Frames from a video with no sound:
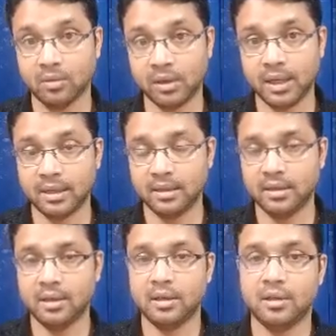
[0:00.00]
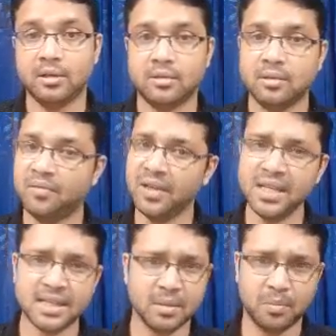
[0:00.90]
Okay, so
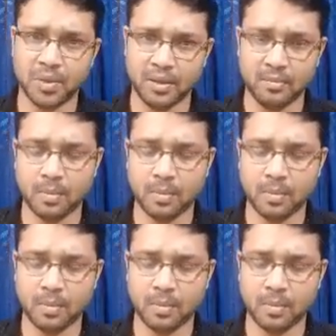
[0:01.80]
very simple.